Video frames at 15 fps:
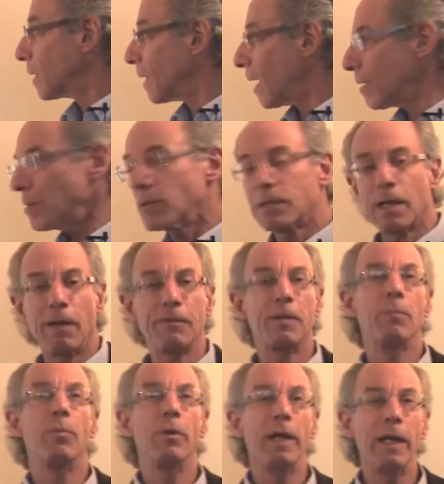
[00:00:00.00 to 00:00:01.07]
and allow yourself
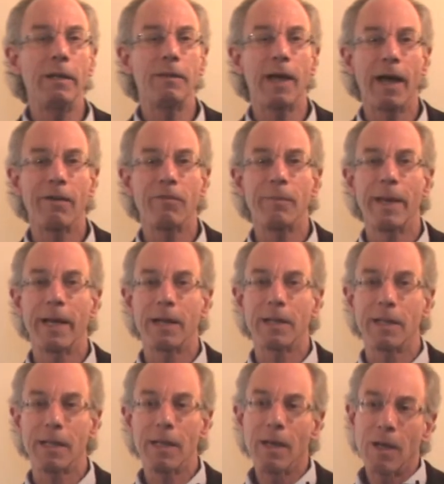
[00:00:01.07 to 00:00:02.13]
to breathe
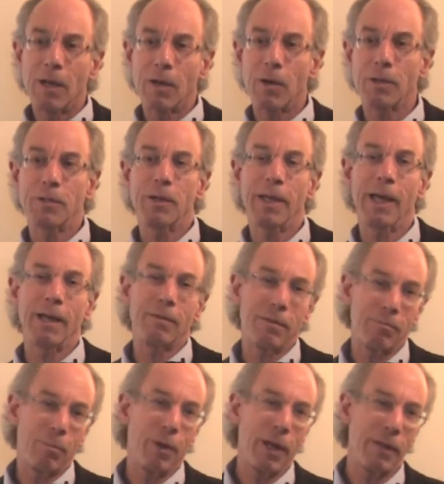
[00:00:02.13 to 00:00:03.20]
diaphragmatically. Of course, you can't
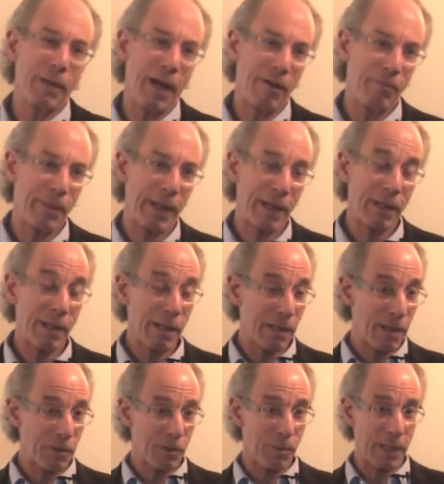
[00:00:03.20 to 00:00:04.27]
breathe diaphragmatically
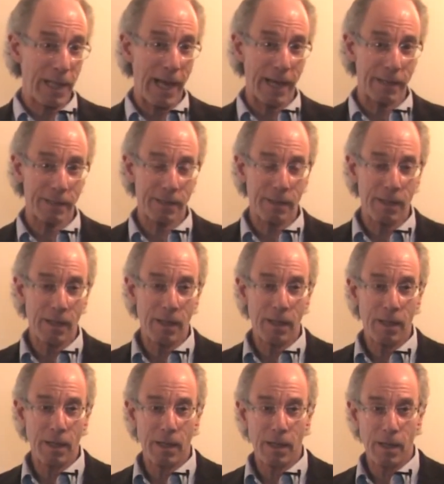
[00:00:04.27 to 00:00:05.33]
unless you're relaxed.
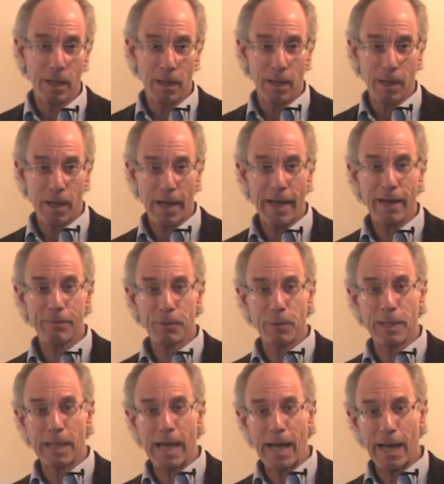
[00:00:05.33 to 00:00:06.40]
I have to
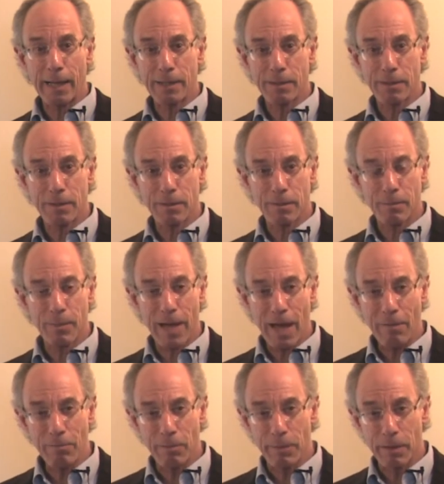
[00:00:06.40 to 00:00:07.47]
relax my
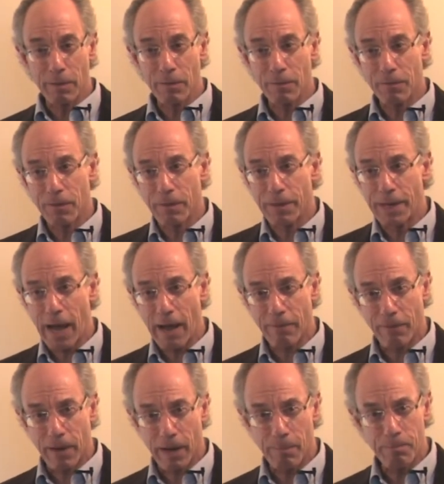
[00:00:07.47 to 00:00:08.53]
abdomen for the
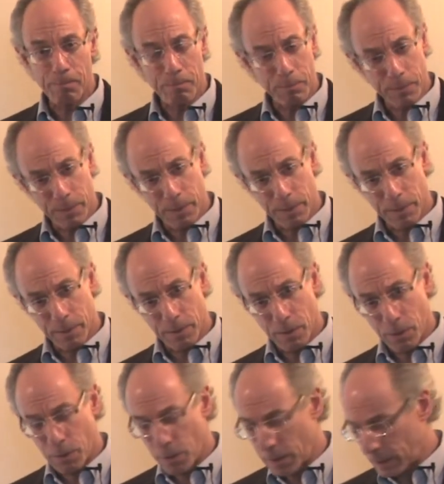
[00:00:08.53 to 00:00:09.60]
diaphragm to